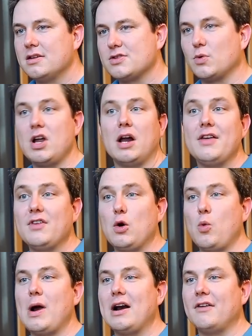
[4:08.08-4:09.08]
So we're not even
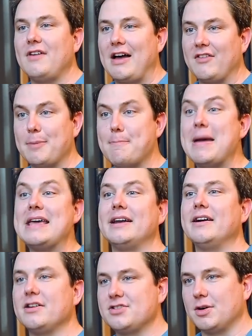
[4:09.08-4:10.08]
aware of having
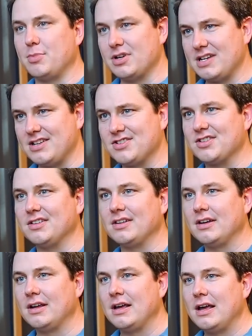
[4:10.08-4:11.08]
made an interpretation.
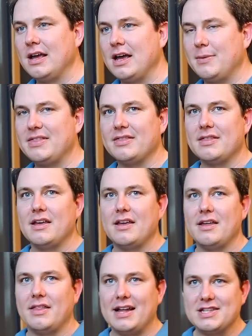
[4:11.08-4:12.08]
I mean,
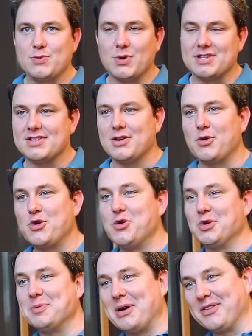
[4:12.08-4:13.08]
that's what's so
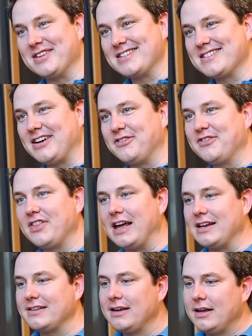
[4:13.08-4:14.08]
cool about this stuff,
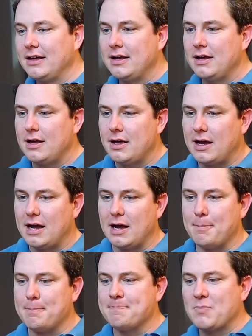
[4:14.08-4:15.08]
that
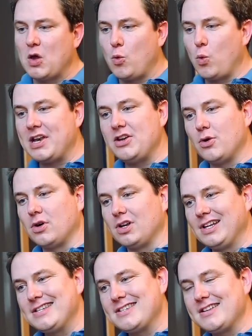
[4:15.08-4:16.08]
um, when you're
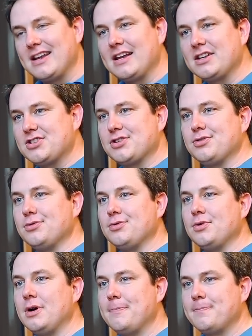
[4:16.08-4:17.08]
listening
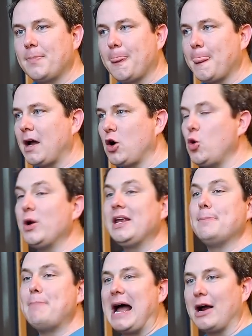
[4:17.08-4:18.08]
to
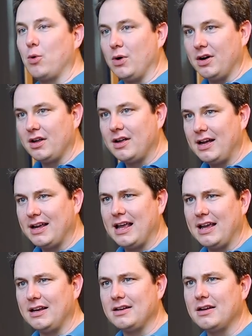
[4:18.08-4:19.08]
Queen backward
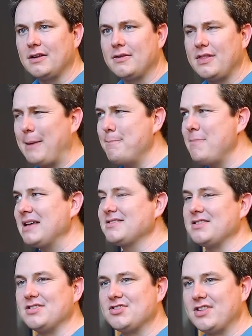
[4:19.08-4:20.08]
again, that
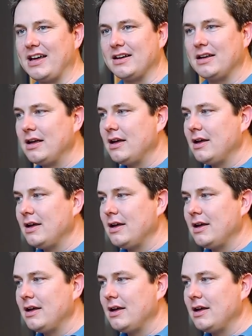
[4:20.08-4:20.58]
message that